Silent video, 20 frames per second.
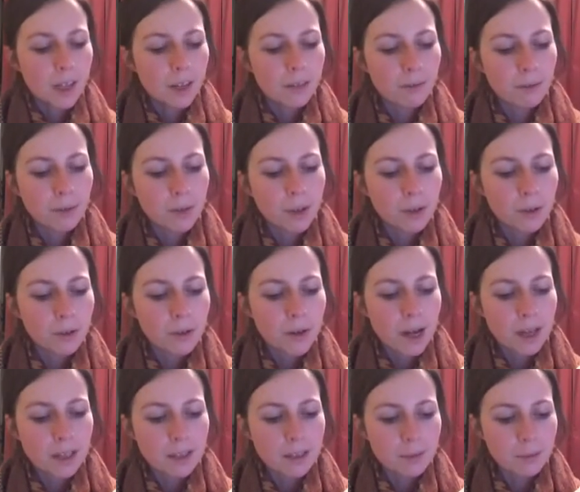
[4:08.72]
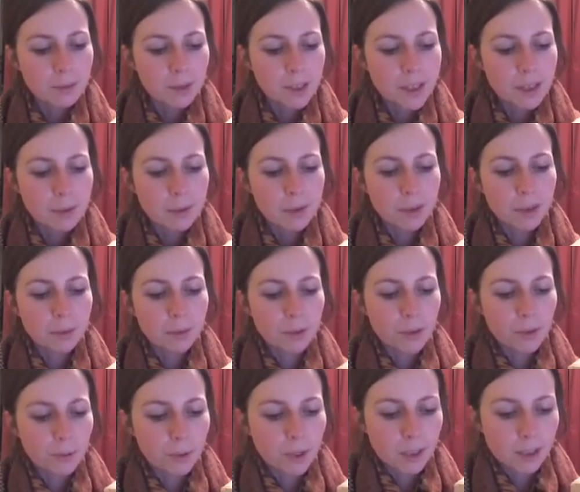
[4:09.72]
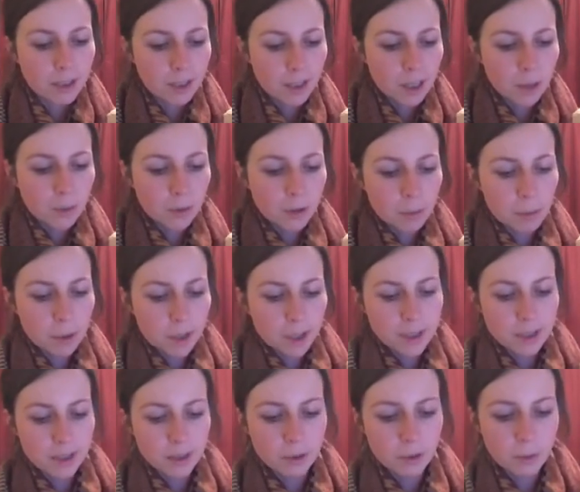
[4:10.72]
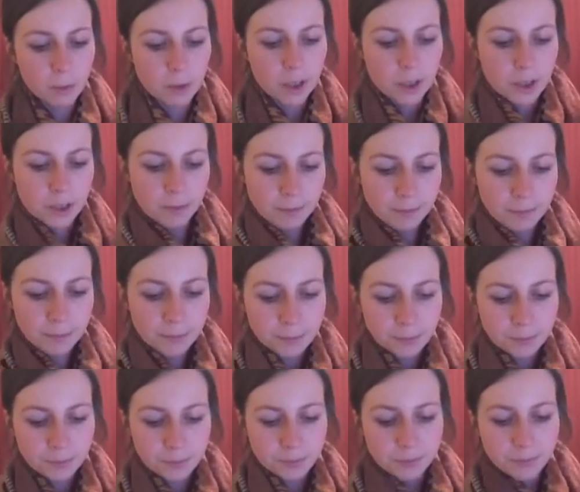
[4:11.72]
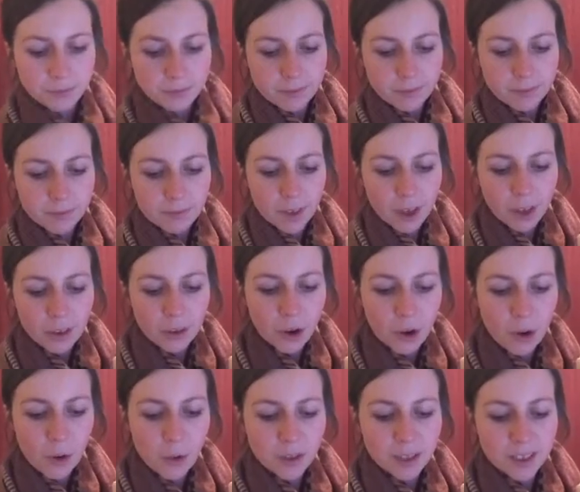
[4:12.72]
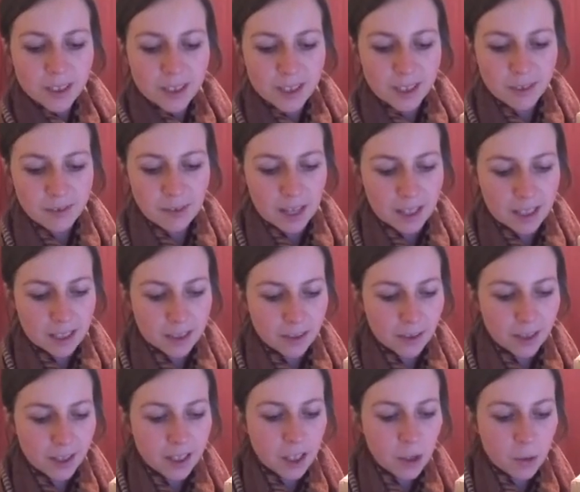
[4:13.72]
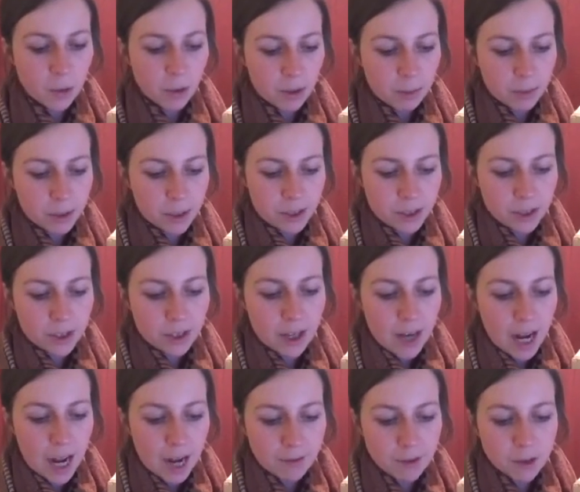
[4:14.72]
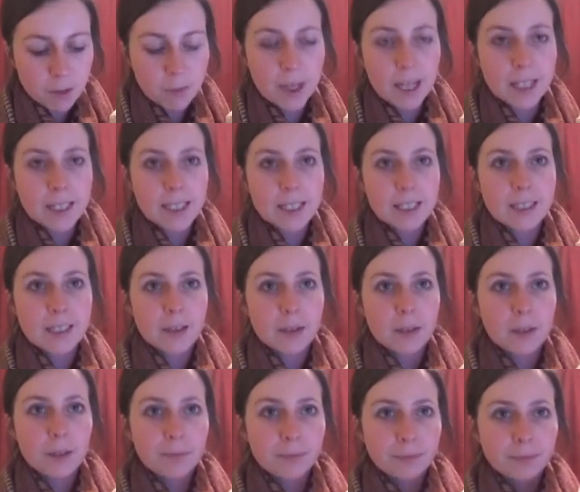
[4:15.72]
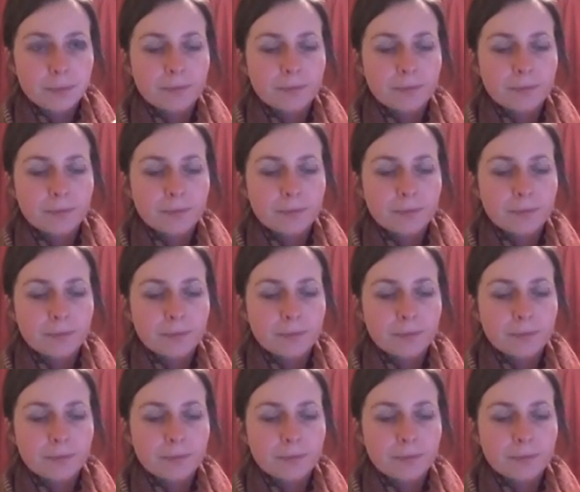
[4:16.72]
If we go at principle number 3, the equal parts into which the whole is divided are equal but do not have to be identical.